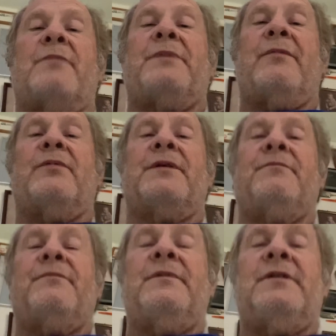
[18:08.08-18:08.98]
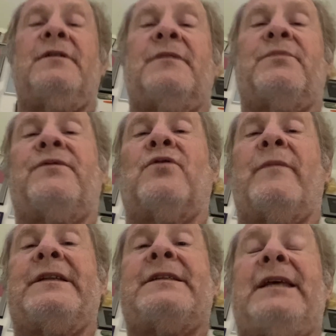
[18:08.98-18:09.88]
to be able to
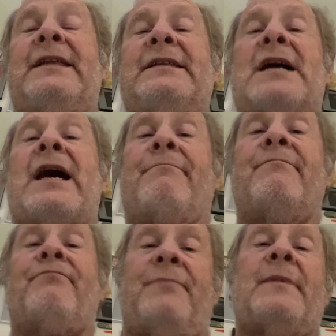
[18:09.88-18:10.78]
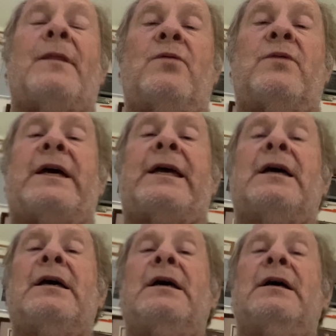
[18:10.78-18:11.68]
perform in time, okay?
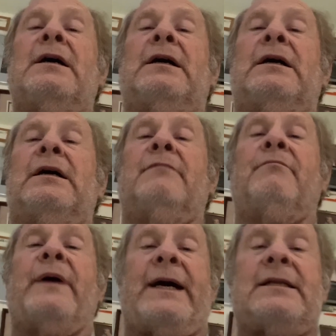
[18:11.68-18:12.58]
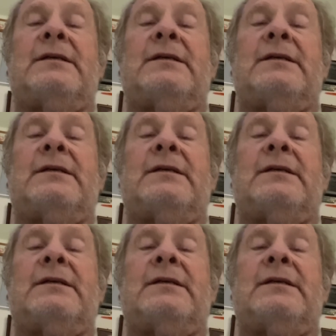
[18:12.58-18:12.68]
But